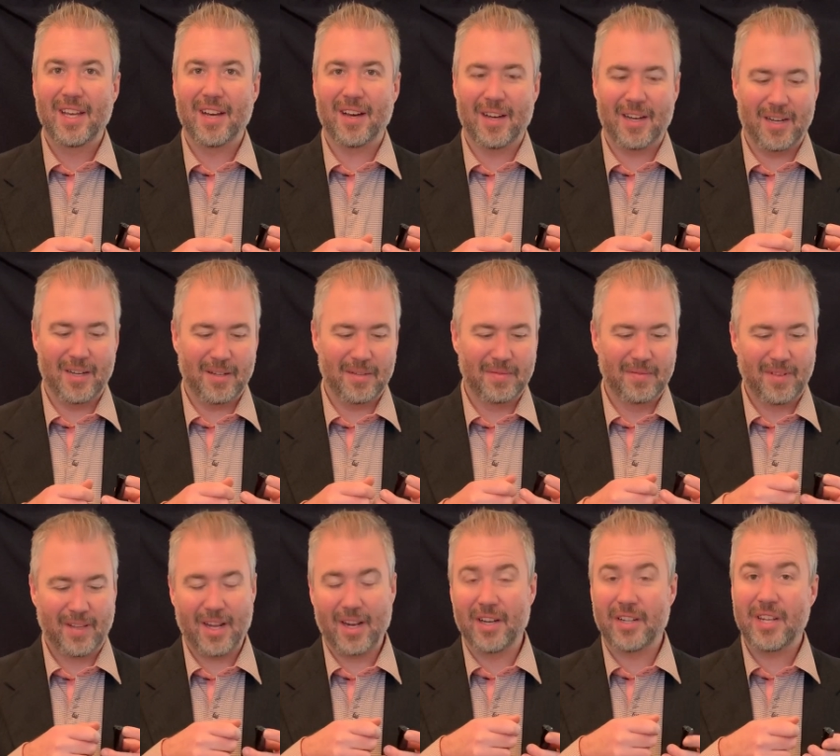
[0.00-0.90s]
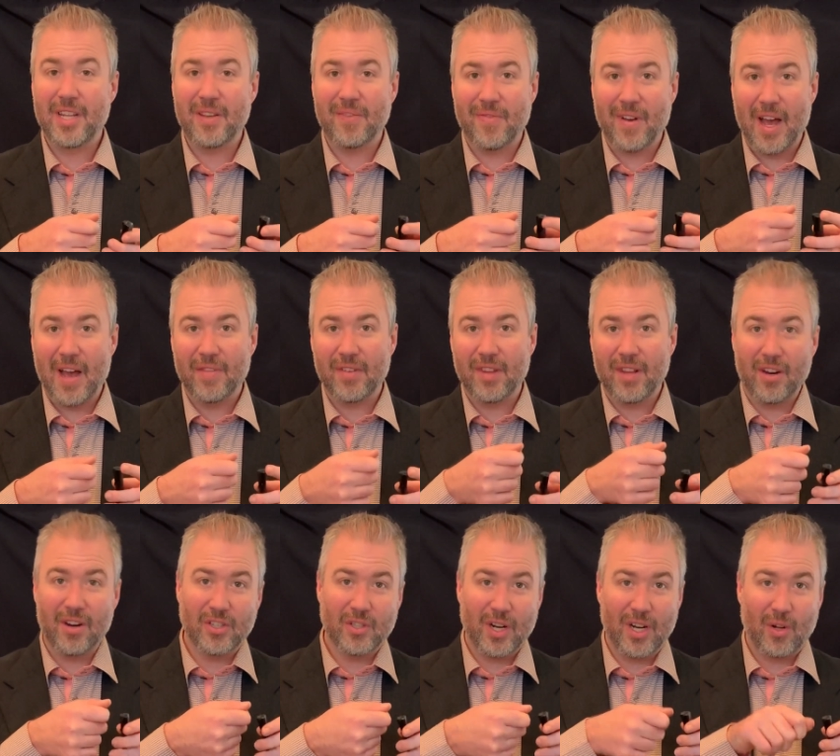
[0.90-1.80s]
T5 in
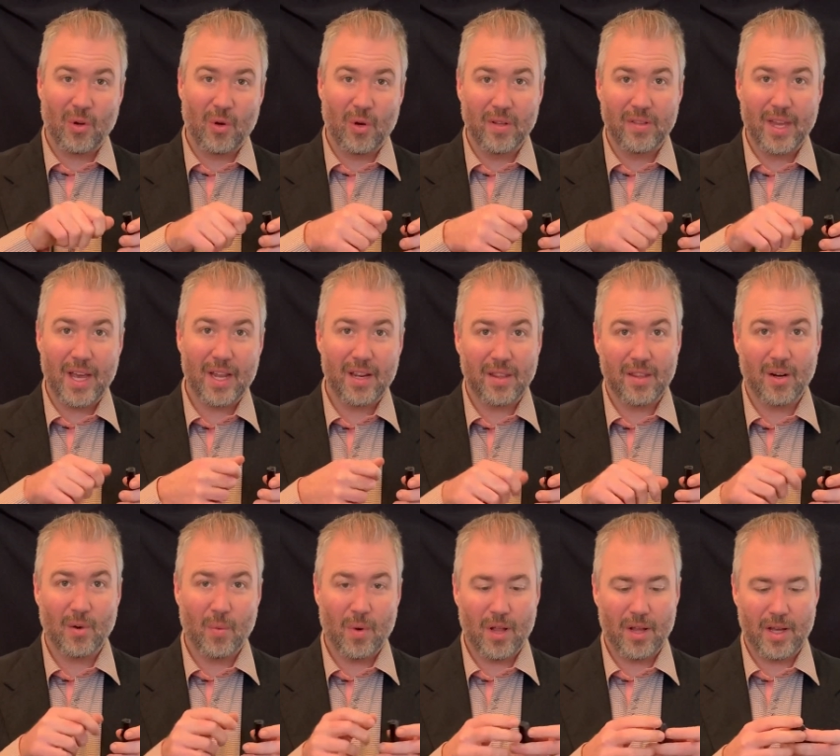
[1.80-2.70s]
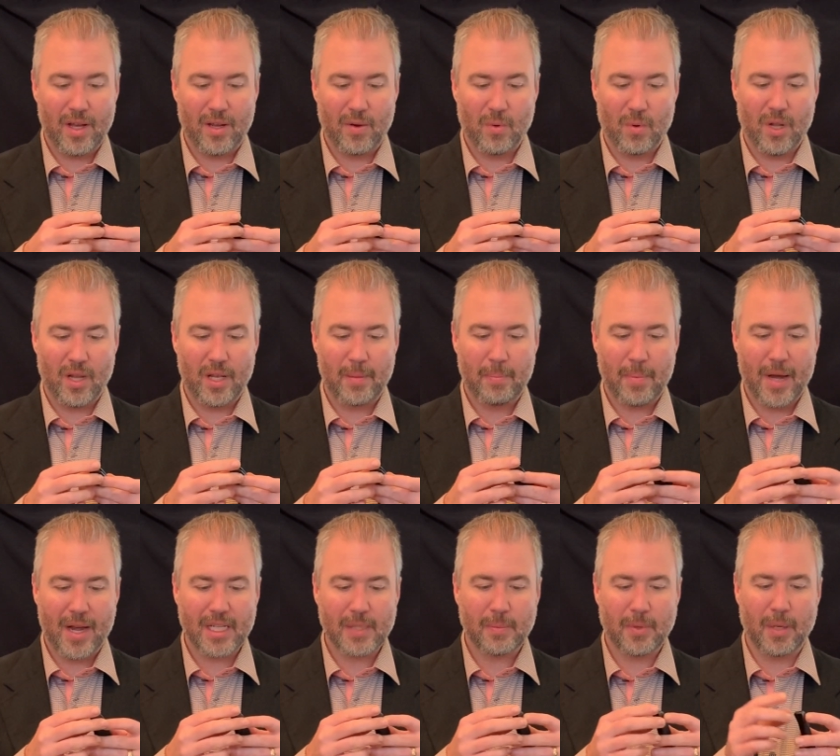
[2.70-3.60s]
there and try to hold that in there while I
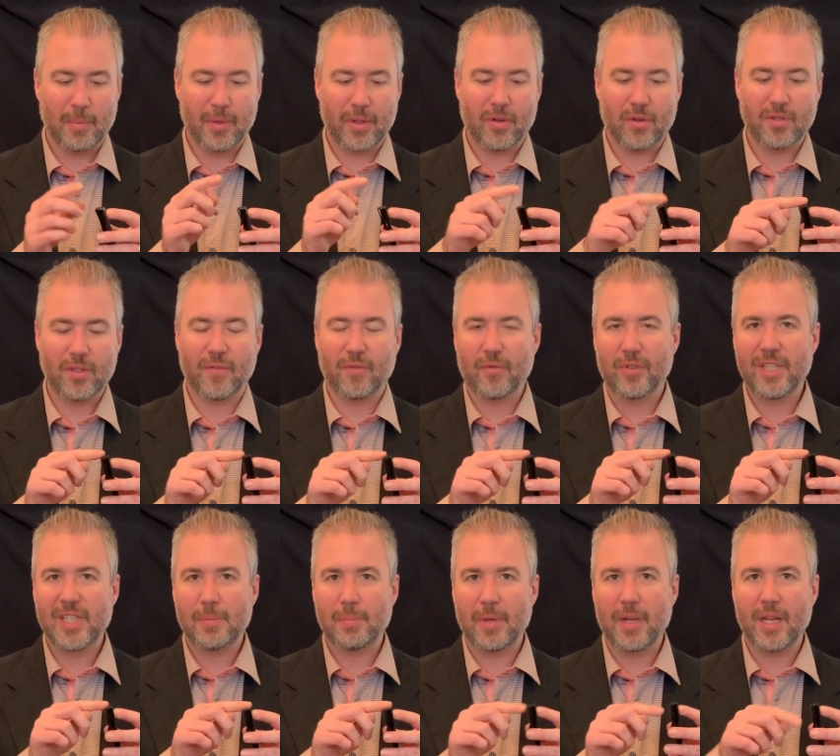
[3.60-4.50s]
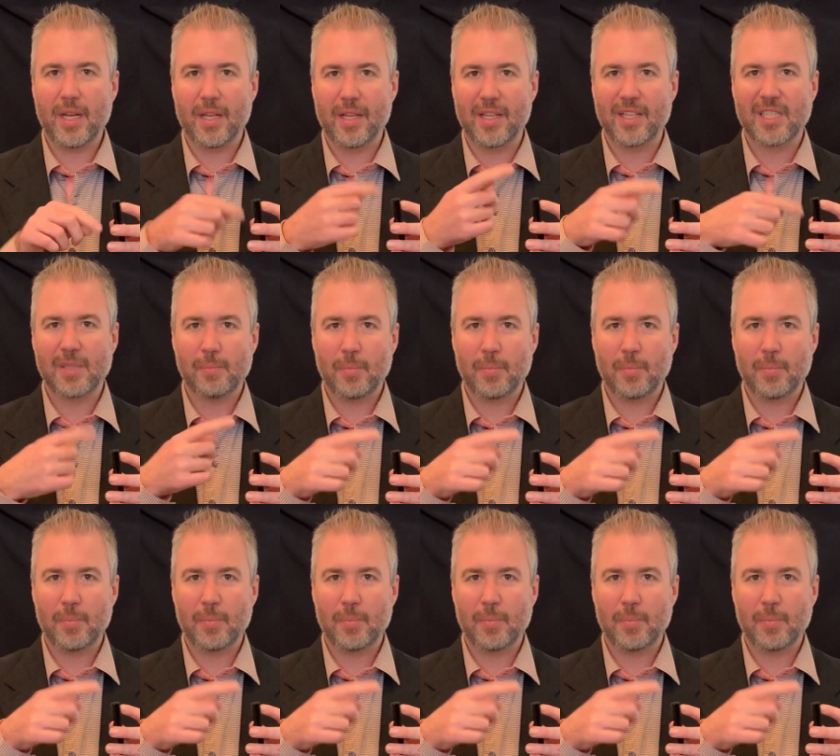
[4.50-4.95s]
backspun it. But those are free spinning, and they